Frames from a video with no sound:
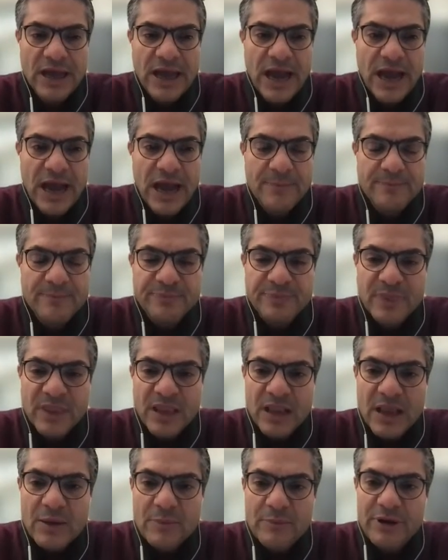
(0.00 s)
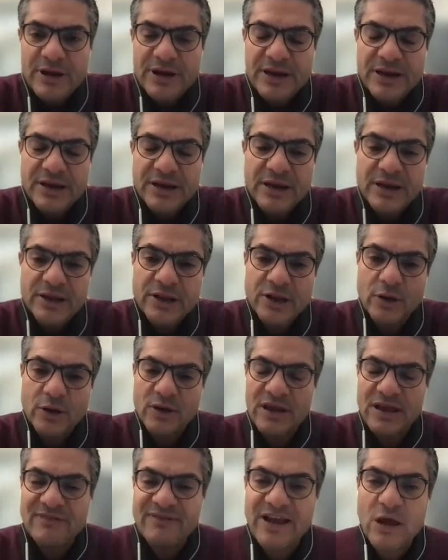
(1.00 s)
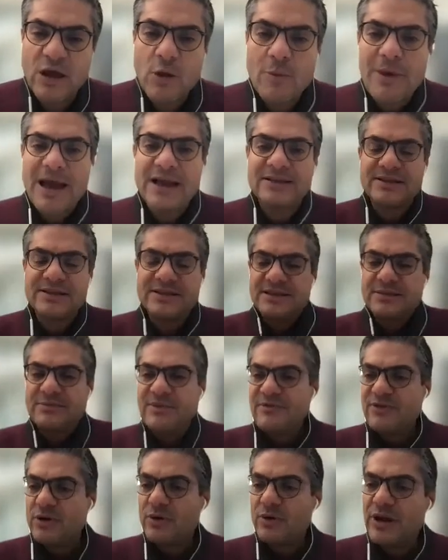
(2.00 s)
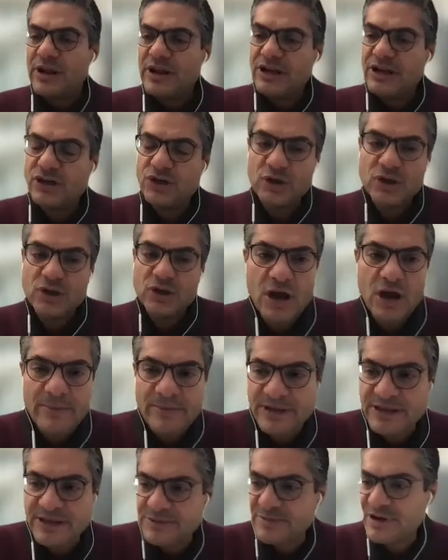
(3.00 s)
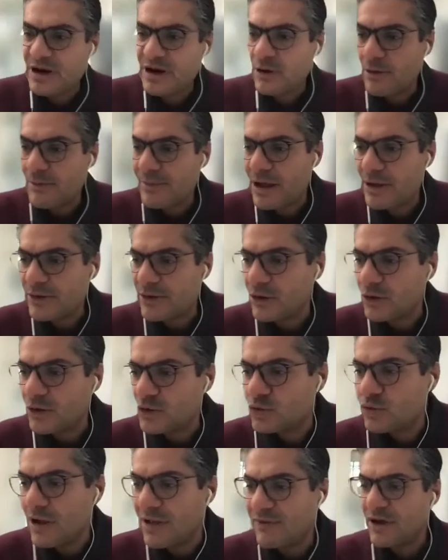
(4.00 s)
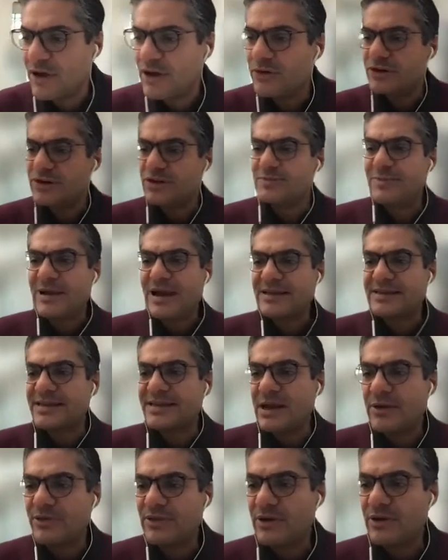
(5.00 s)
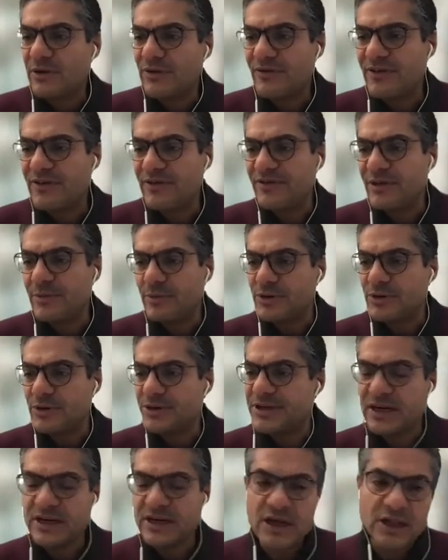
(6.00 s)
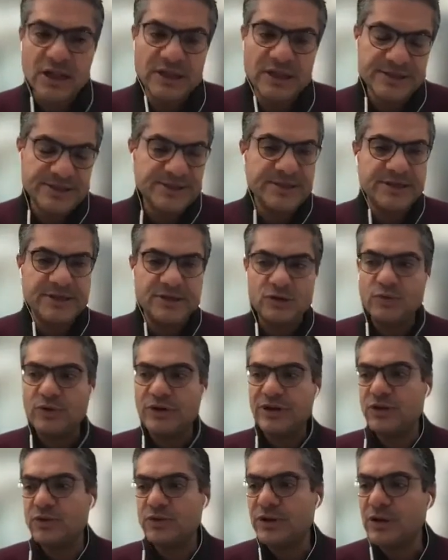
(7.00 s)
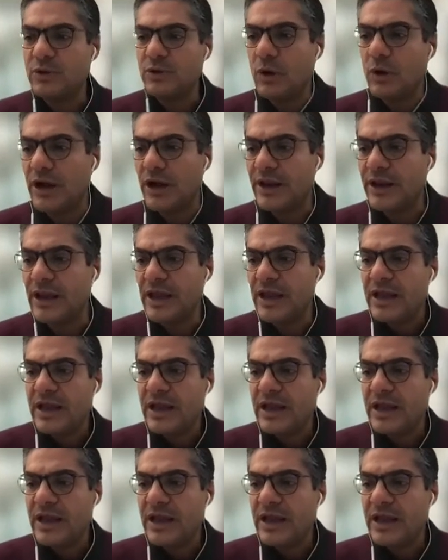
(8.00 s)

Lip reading: But if I go back to some of your initial comments, Pierre, about 1,200 SPACs out there, 50% got listed in 2021.